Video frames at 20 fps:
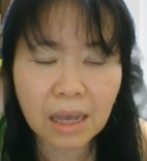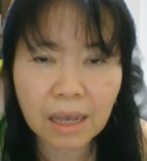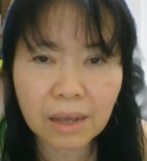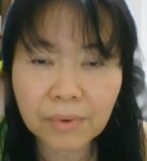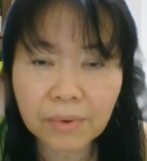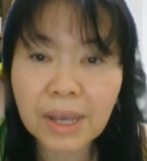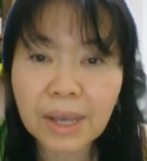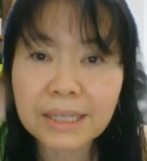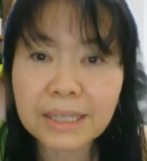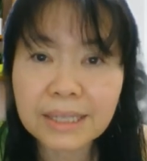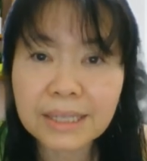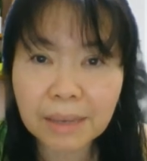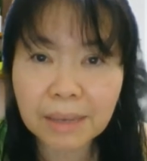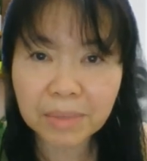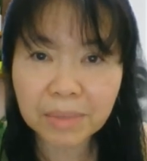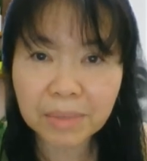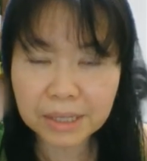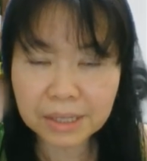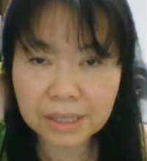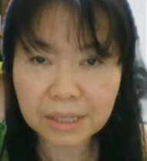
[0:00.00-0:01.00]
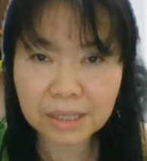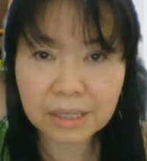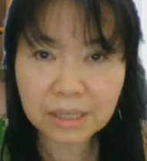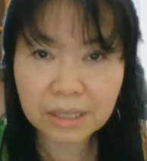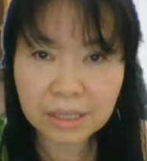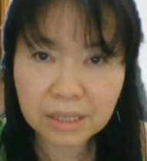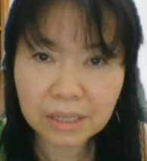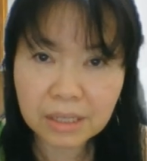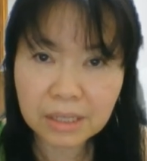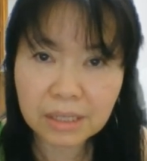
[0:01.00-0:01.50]
for examination
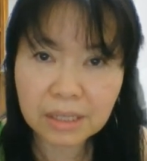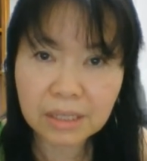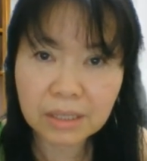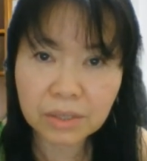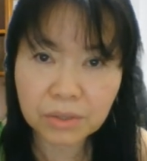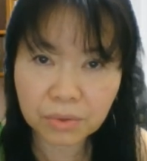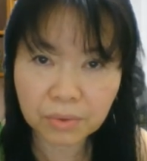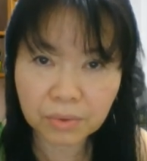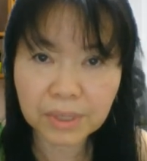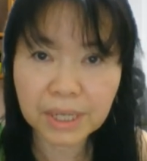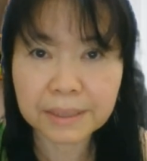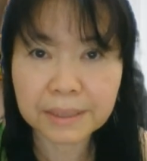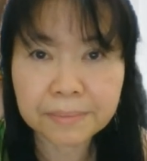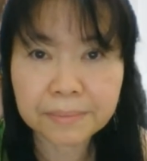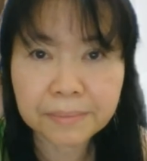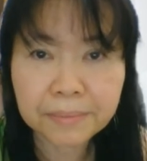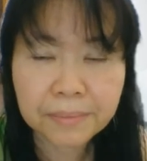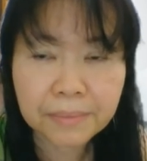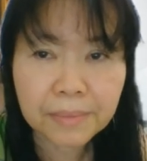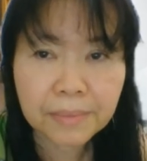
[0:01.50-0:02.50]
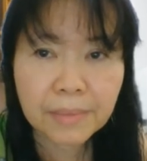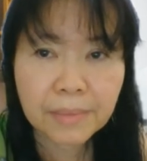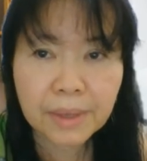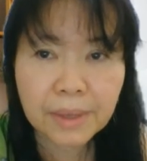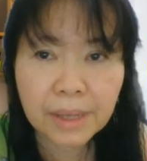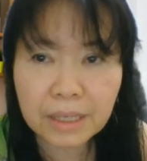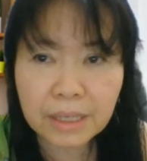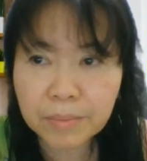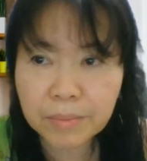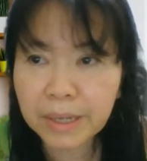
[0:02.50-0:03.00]
student,
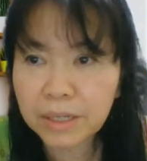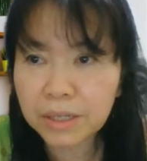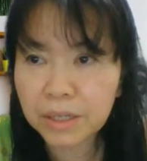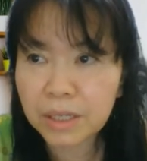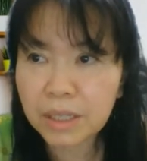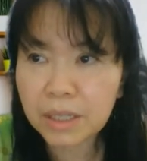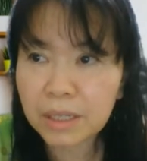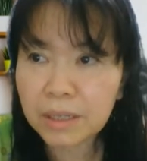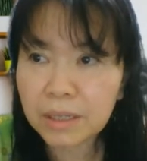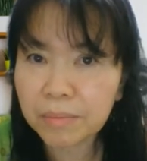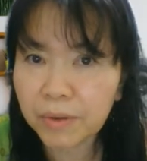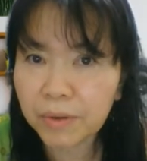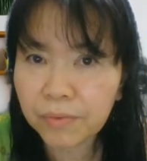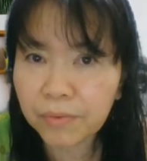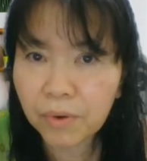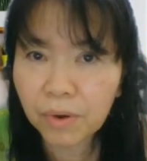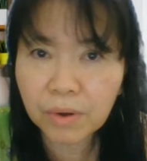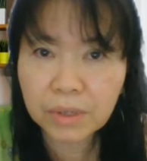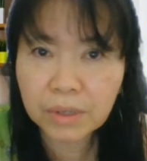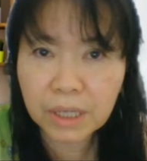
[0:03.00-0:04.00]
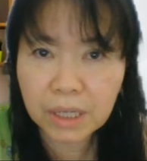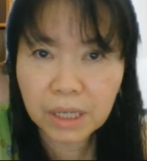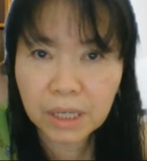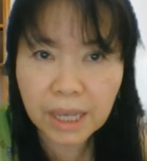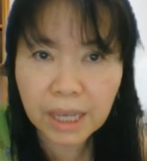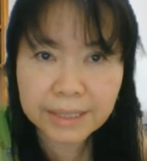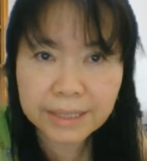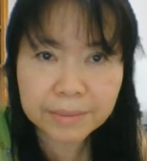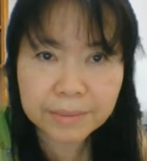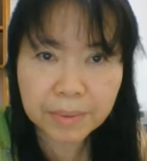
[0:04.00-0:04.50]
especially before the
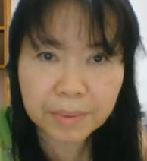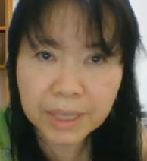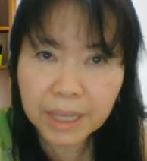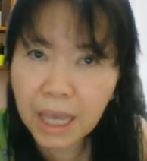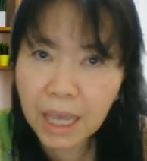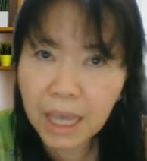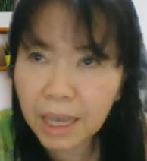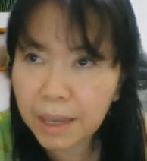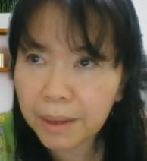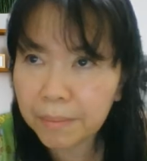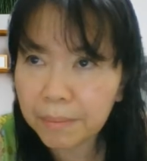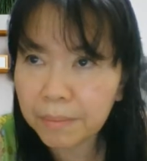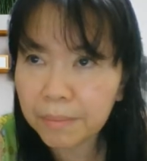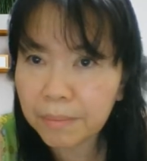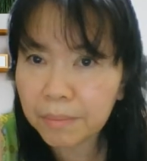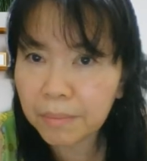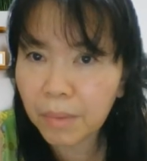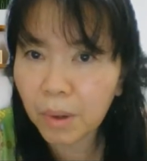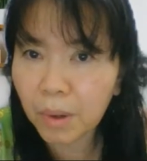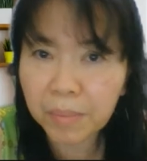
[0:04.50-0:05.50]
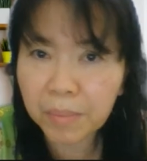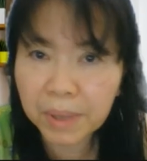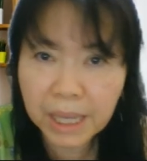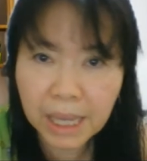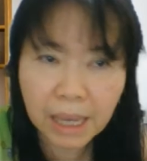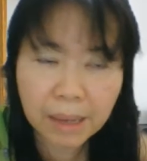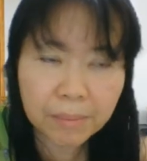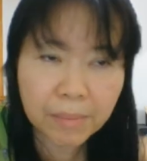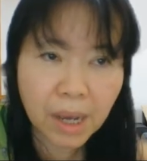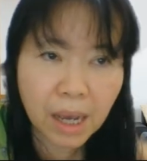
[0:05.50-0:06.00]
SPM or
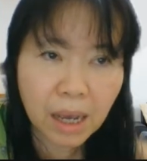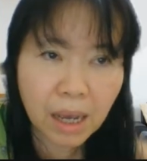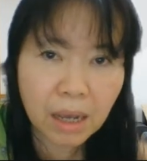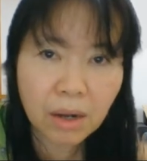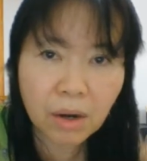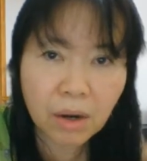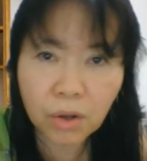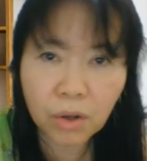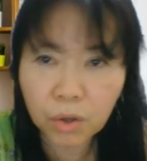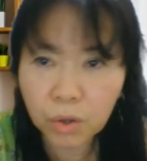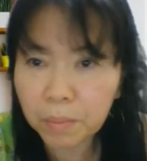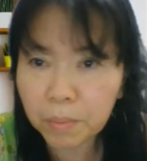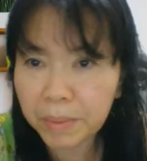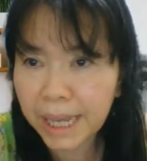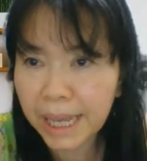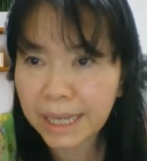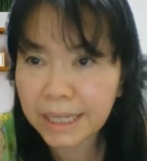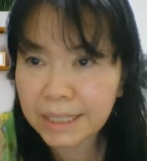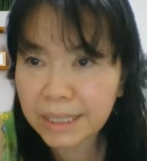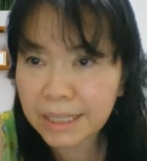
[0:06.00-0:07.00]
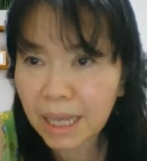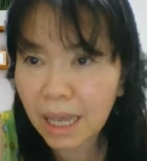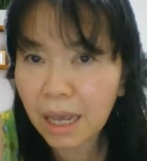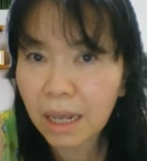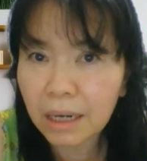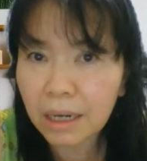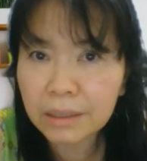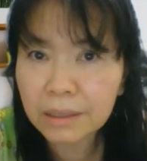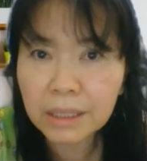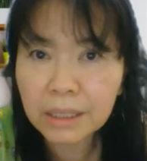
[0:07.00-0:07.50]
PMR or
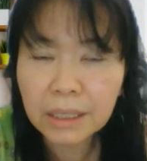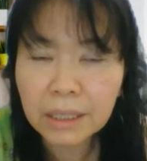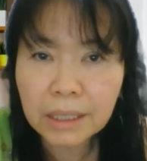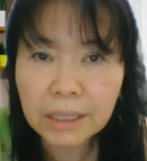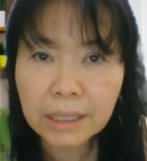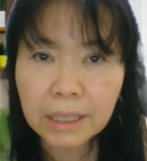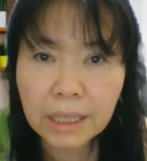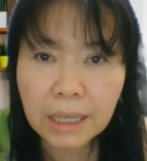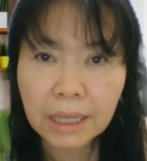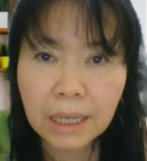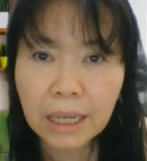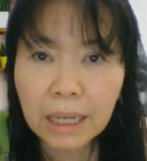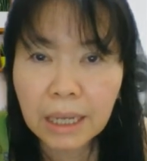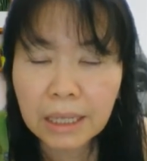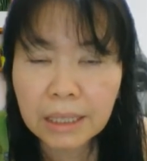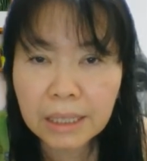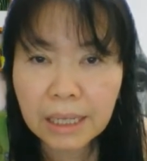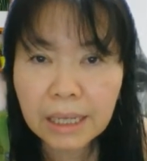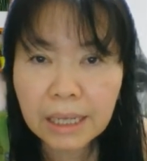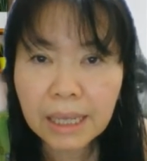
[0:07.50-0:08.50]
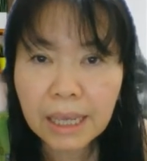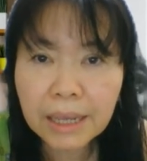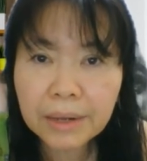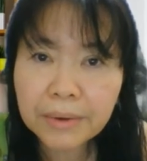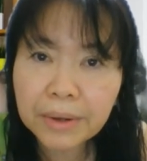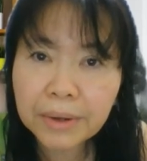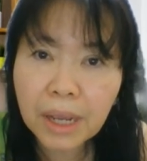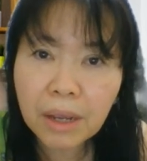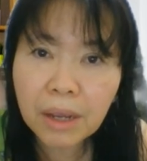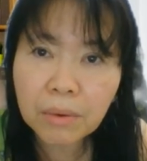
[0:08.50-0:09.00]
UPSR. They
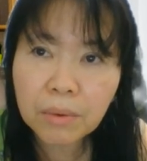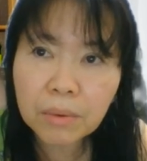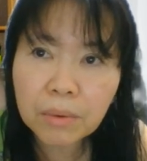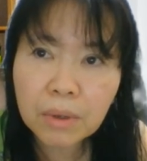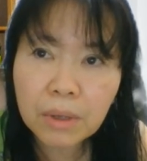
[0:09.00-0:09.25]
carry out